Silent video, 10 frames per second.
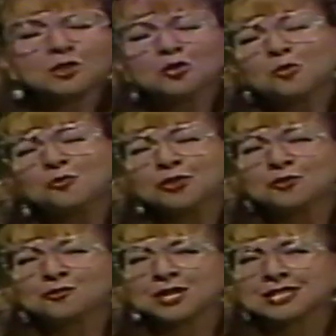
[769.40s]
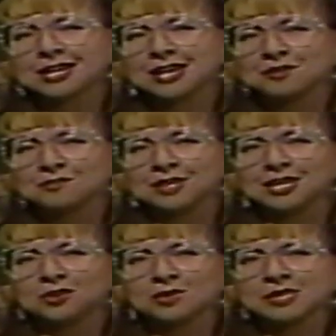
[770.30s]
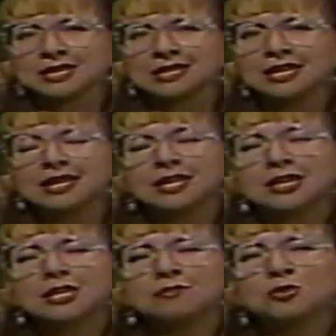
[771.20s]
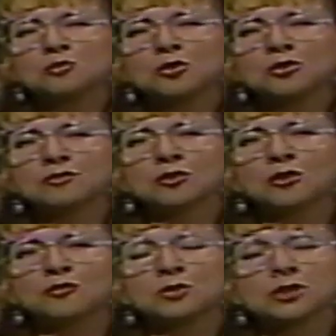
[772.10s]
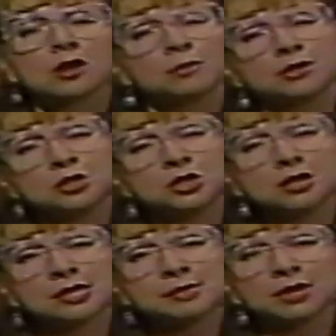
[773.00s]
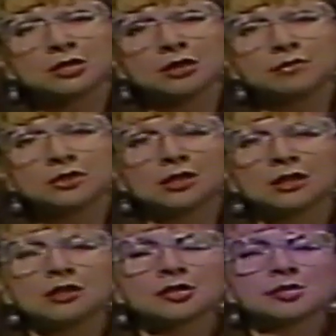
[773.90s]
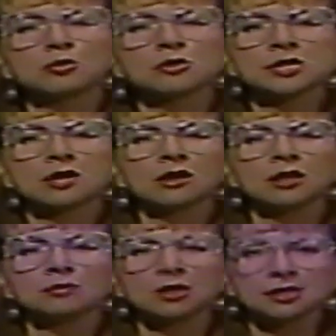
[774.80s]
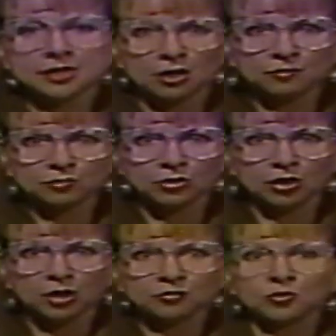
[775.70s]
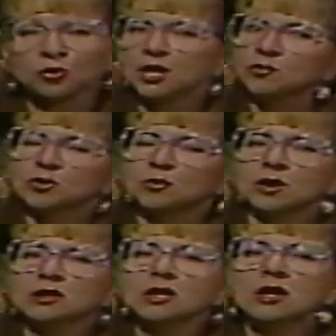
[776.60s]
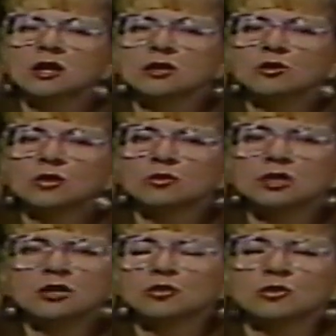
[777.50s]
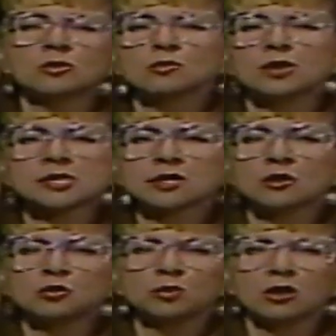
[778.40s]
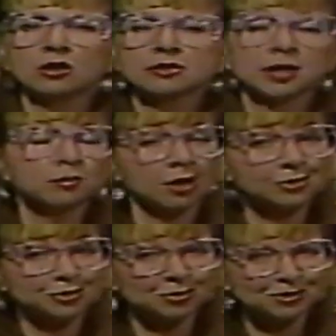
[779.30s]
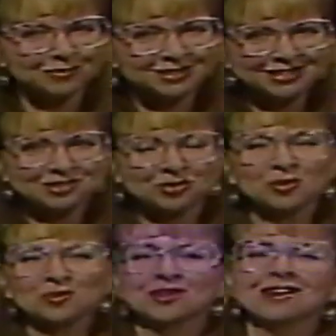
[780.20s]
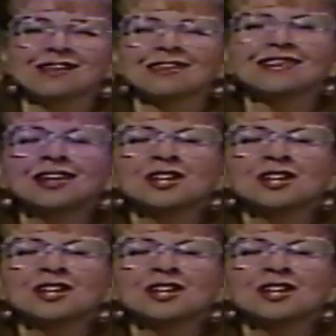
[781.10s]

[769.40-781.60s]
Hopefully you'll find that kind of thing interesting. If you're more involved with the competition aspect of it, the Atlantic Sports Car Club does offer a lot for everyone. You don't need to own a race car to belong. Sometimes you don't even need to own a car.